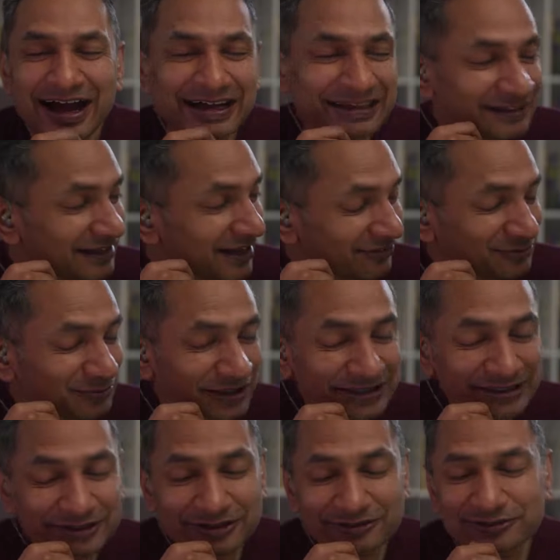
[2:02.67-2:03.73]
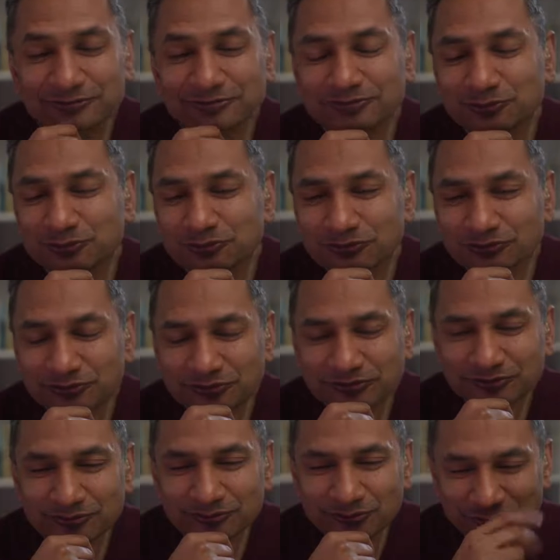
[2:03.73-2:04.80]
I laughed my head off.
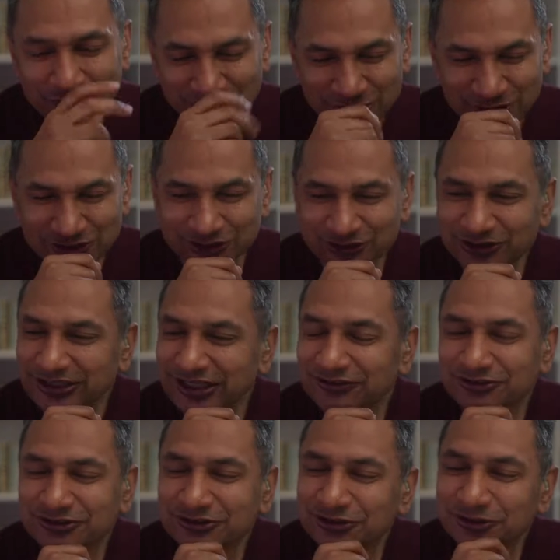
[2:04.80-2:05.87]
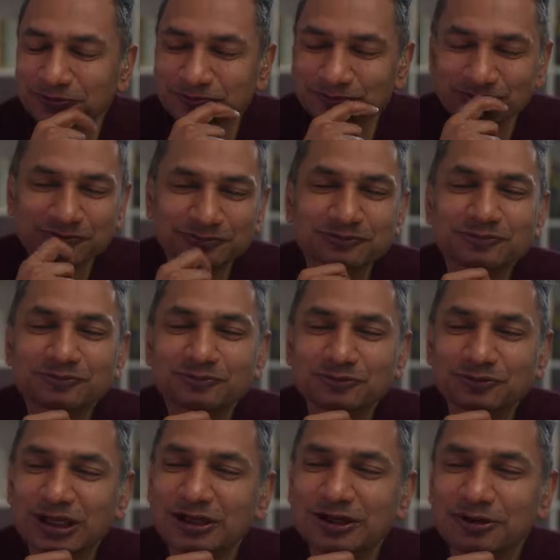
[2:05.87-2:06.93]
Sunday afternoon,
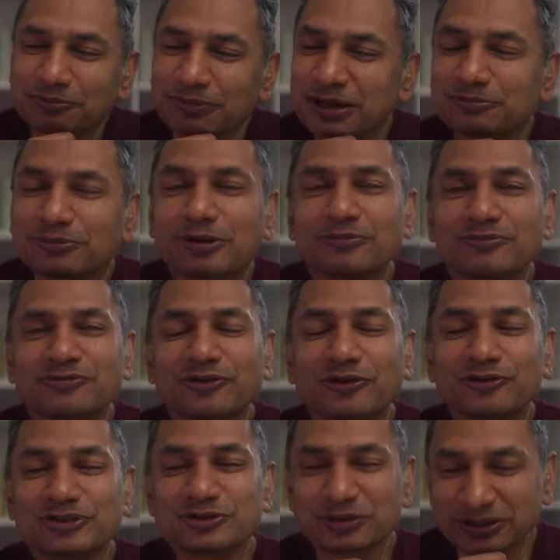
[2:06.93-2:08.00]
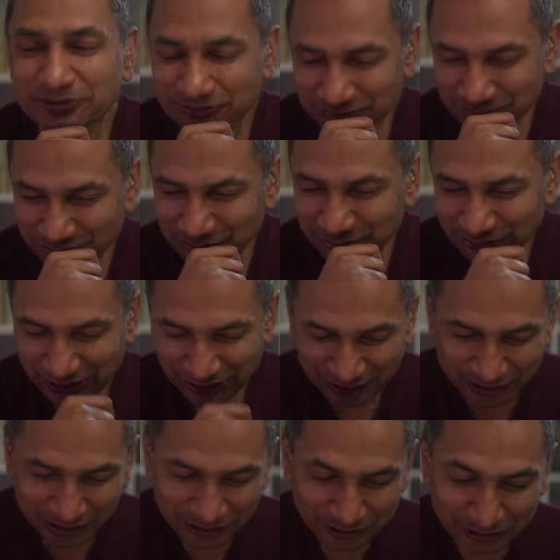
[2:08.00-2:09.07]
my mum phones me.
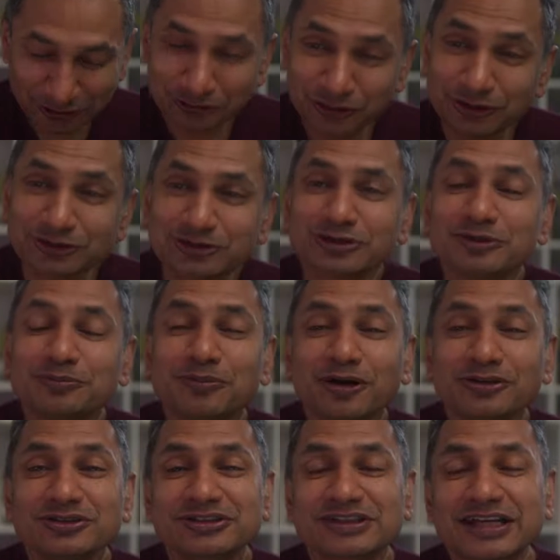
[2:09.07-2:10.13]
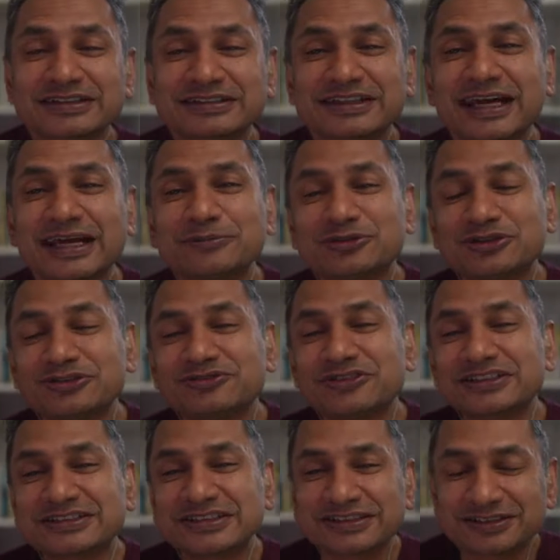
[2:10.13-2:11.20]
Your Uncle Montaz came to
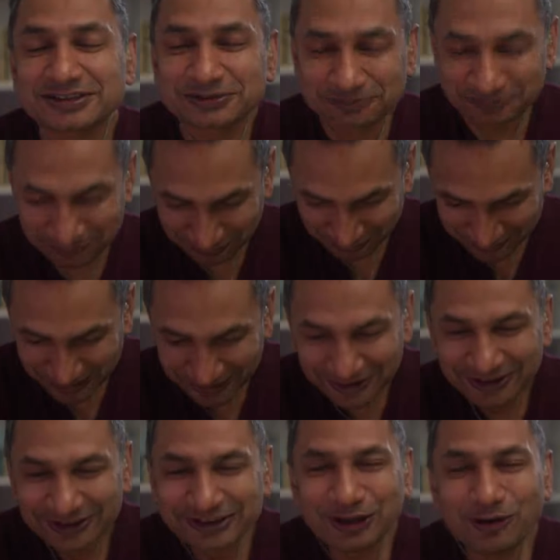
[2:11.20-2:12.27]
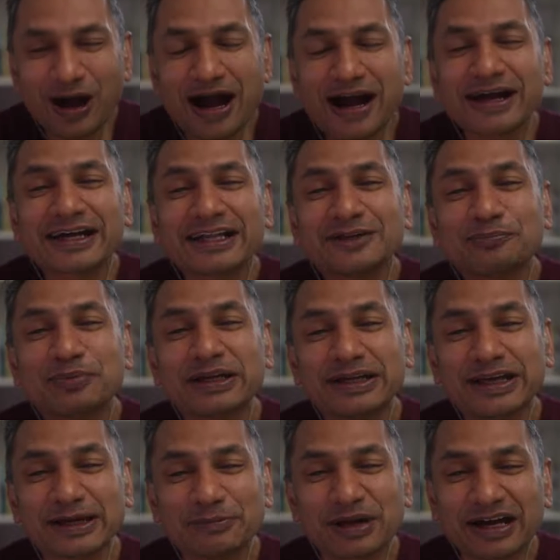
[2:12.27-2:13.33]
visit. You are helping
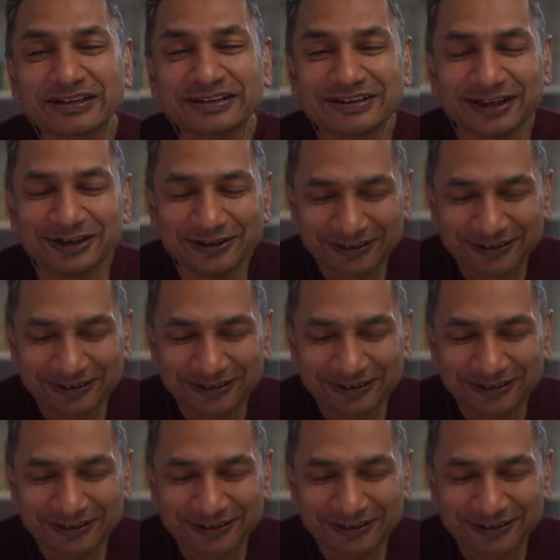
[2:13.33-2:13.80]
him, aren't you?